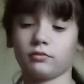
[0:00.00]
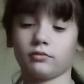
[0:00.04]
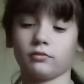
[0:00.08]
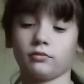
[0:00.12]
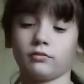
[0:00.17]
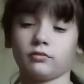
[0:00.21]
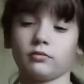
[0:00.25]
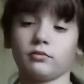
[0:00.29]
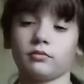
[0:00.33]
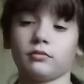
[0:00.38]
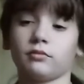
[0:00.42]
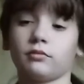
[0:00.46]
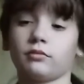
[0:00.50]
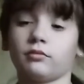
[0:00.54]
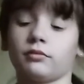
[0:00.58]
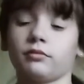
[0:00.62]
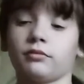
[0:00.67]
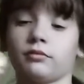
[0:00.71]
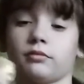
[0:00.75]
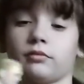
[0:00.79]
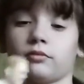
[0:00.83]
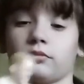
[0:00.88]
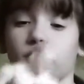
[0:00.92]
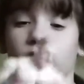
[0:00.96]

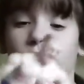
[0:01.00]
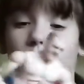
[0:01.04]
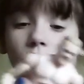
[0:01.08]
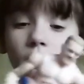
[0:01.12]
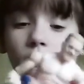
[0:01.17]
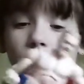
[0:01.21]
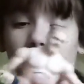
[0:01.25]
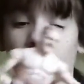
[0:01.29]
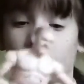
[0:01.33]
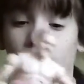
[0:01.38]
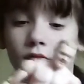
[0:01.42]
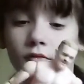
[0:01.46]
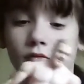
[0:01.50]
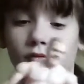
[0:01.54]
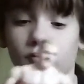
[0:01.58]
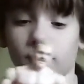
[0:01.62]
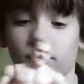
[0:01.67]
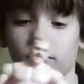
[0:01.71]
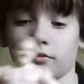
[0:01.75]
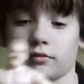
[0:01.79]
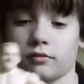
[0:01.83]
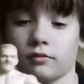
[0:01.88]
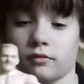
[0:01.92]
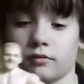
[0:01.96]

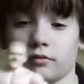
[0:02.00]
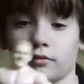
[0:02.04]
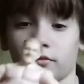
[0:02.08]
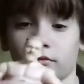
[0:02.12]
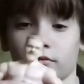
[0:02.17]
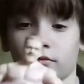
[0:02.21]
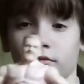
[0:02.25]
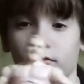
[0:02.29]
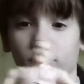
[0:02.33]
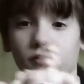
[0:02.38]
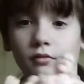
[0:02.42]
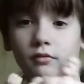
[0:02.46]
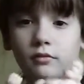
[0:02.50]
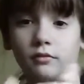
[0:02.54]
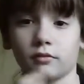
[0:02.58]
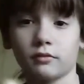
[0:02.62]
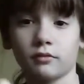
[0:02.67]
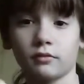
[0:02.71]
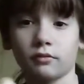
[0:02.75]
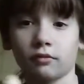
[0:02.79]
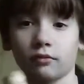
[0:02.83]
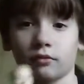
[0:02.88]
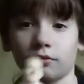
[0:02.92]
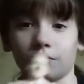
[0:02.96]

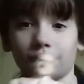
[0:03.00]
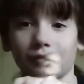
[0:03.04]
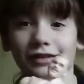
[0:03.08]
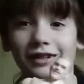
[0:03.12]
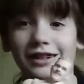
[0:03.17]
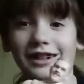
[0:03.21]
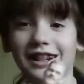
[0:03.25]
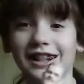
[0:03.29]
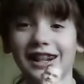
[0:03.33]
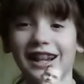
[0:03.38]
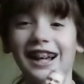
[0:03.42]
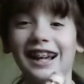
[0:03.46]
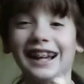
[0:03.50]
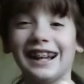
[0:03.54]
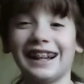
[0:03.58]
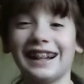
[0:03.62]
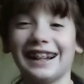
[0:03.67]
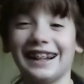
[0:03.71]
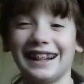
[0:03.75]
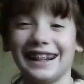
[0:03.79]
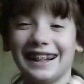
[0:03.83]
This person isn't speaking.